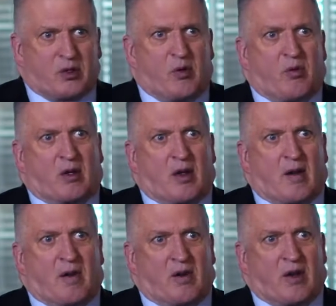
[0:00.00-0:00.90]
to
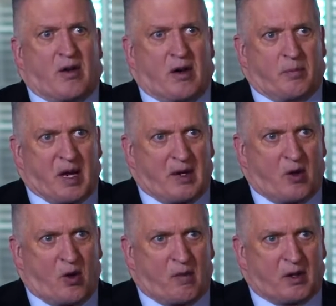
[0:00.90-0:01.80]
recover their unpaid
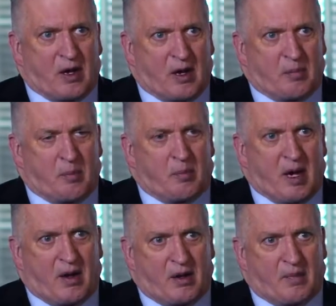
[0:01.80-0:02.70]
overtime
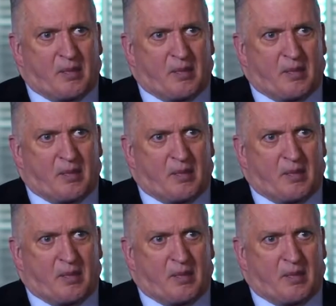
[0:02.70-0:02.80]
pay.